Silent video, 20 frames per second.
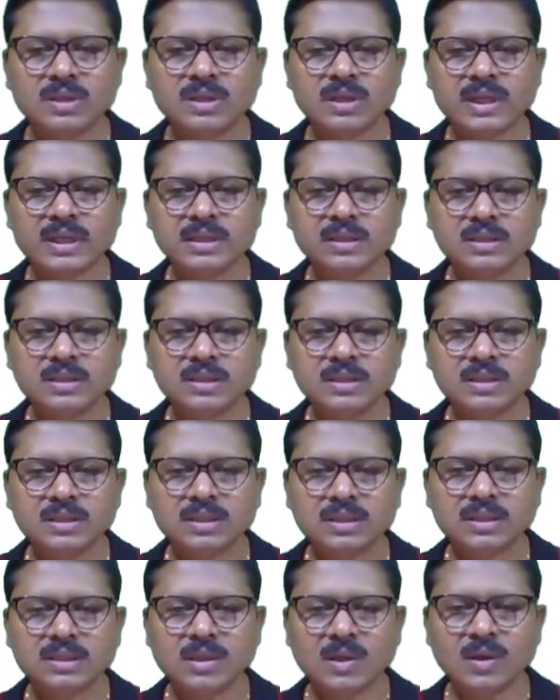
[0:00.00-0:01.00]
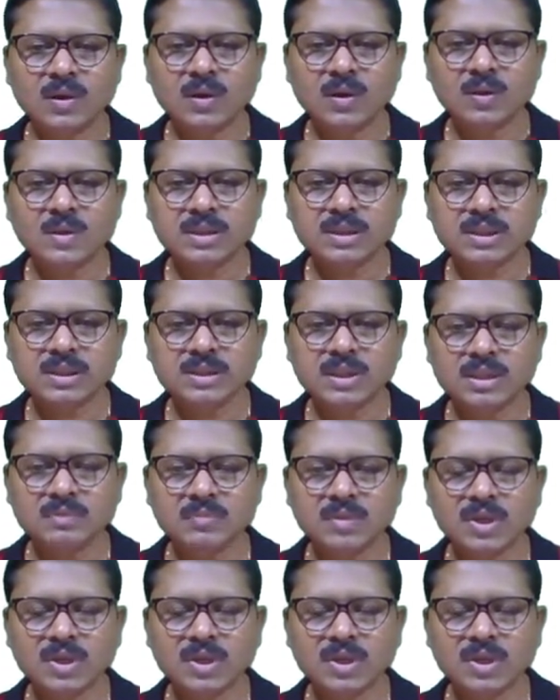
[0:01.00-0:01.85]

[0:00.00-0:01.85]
that oxygen